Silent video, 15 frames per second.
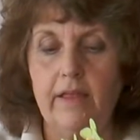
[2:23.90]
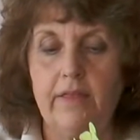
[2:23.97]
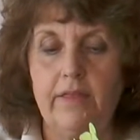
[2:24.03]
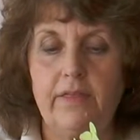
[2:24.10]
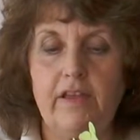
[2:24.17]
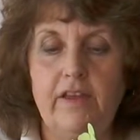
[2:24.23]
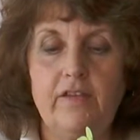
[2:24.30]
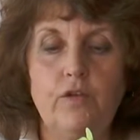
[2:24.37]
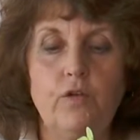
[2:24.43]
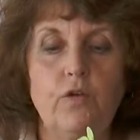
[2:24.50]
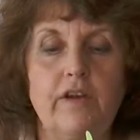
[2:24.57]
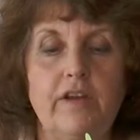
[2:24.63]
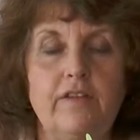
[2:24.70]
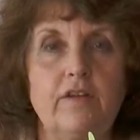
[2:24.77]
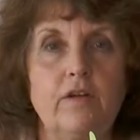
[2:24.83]
these
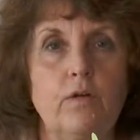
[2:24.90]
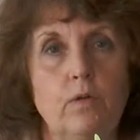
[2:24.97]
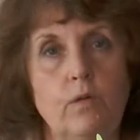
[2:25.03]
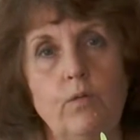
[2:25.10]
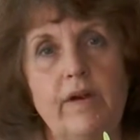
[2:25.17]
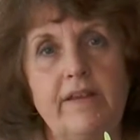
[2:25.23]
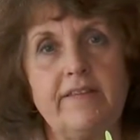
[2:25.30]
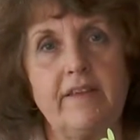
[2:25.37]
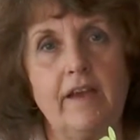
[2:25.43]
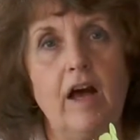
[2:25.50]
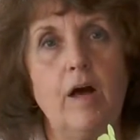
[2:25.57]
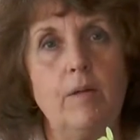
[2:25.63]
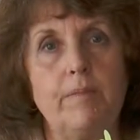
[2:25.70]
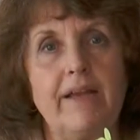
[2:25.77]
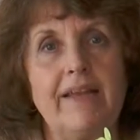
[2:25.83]
orchids always
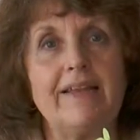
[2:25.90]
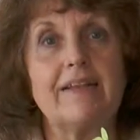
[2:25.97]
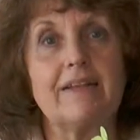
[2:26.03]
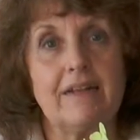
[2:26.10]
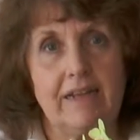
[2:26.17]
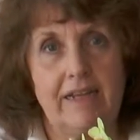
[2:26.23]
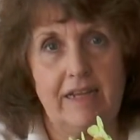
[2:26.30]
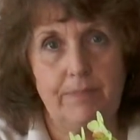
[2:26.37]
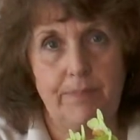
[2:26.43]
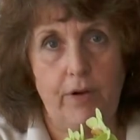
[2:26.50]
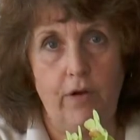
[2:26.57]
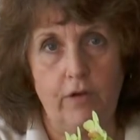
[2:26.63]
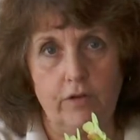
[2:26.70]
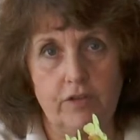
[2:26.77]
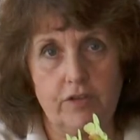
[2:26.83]
come in clear
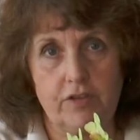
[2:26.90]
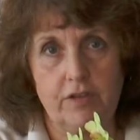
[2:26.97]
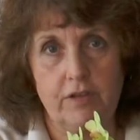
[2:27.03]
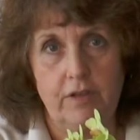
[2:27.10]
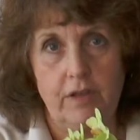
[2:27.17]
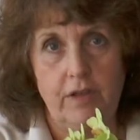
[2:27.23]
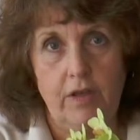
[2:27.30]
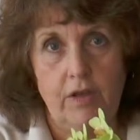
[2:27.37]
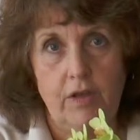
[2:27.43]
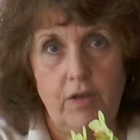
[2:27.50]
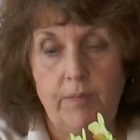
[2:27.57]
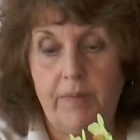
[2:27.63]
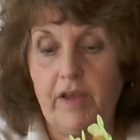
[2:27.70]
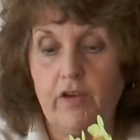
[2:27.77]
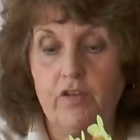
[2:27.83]
pots,
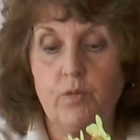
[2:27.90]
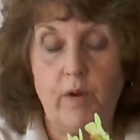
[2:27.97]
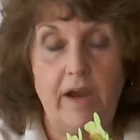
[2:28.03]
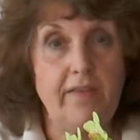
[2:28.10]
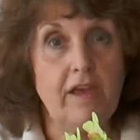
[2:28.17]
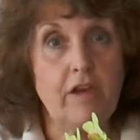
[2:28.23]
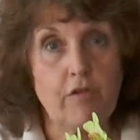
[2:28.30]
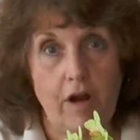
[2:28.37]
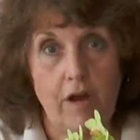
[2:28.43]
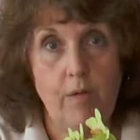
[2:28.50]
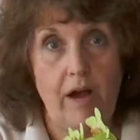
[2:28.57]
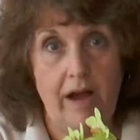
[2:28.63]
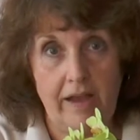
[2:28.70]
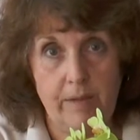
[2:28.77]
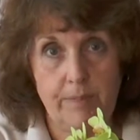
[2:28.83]
because where they grow
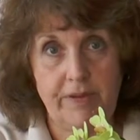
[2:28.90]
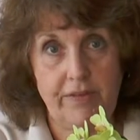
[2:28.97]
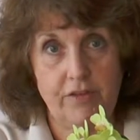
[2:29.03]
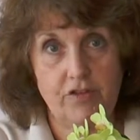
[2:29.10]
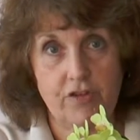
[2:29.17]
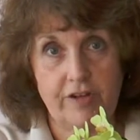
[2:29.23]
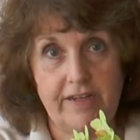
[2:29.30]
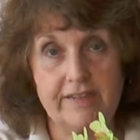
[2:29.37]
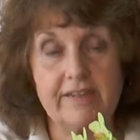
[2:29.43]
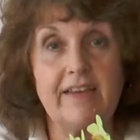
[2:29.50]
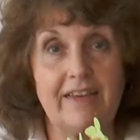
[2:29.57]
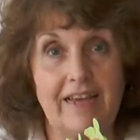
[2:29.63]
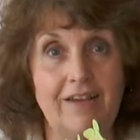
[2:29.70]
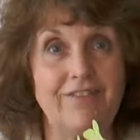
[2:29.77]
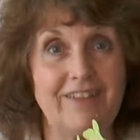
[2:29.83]
high up in the trees, they'd
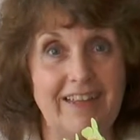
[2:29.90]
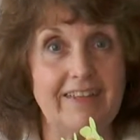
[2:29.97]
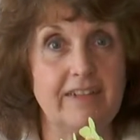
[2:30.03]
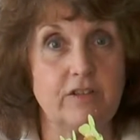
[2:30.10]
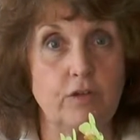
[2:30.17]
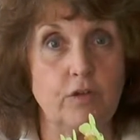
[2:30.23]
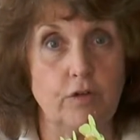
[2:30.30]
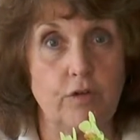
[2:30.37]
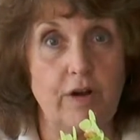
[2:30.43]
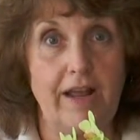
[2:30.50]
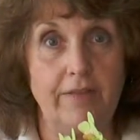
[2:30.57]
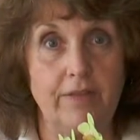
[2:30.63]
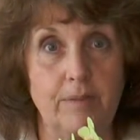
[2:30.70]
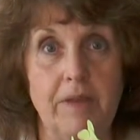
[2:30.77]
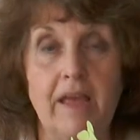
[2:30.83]
have light all
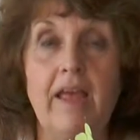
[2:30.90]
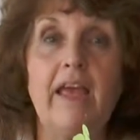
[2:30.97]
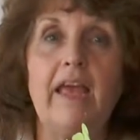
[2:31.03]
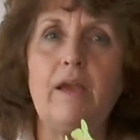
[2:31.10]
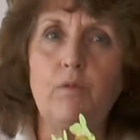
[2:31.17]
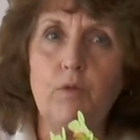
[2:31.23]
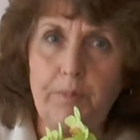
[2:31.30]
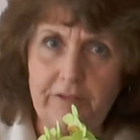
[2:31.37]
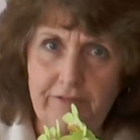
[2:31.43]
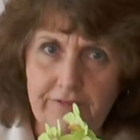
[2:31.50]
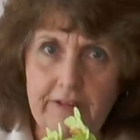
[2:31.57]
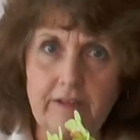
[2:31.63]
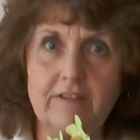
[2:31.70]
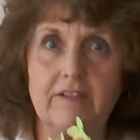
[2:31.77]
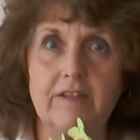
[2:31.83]
around them. It would be
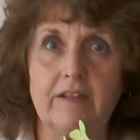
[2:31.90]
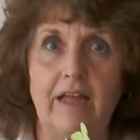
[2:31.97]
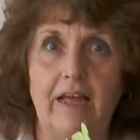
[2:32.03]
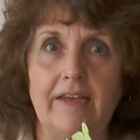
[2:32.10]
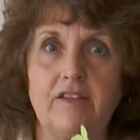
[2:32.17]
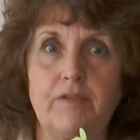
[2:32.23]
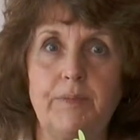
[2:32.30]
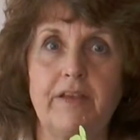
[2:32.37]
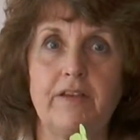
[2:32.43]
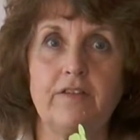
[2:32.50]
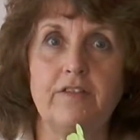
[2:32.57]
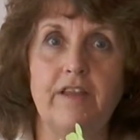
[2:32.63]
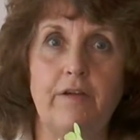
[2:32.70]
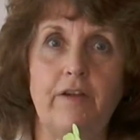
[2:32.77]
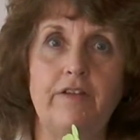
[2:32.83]
filtered light because
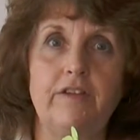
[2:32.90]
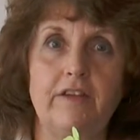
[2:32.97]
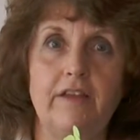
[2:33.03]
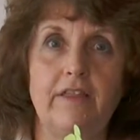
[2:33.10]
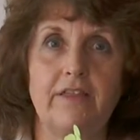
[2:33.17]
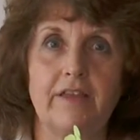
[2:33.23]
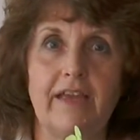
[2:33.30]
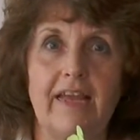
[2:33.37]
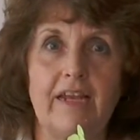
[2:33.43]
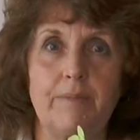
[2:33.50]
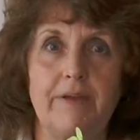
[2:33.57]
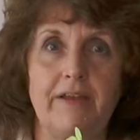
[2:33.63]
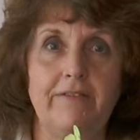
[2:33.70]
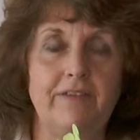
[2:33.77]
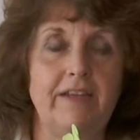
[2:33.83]
they're underneath the
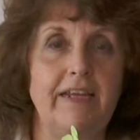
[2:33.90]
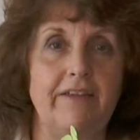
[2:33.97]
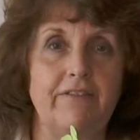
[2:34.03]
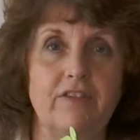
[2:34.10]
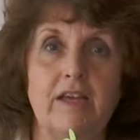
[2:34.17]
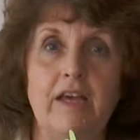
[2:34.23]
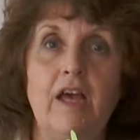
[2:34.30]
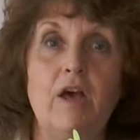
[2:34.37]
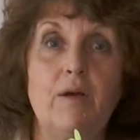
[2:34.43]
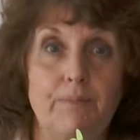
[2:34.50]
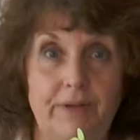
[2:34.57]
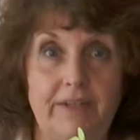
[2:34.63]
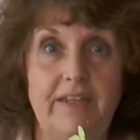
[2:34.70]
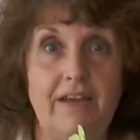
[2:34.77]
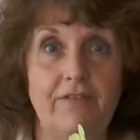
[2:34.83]
canopy of leaves,
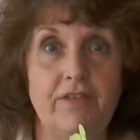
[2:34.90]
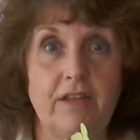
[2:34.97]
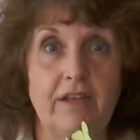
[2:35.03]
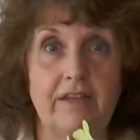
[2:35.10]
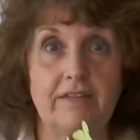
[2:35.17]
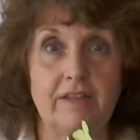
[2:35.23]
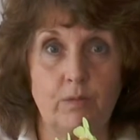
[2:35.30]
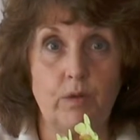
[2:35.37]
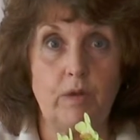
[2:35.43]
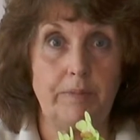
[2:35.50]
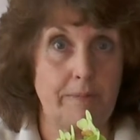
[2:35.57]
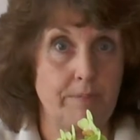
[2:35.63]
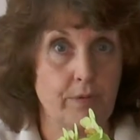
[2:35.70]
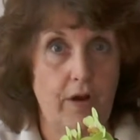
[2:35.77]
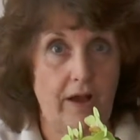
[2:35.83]
but nevertheless it will be
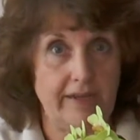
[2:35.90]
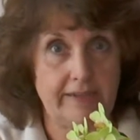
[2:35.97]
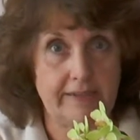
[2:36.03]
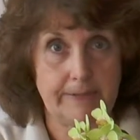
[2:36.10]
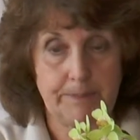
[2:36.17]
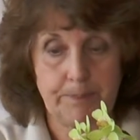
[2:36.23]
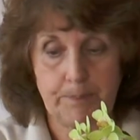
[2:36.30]
bright.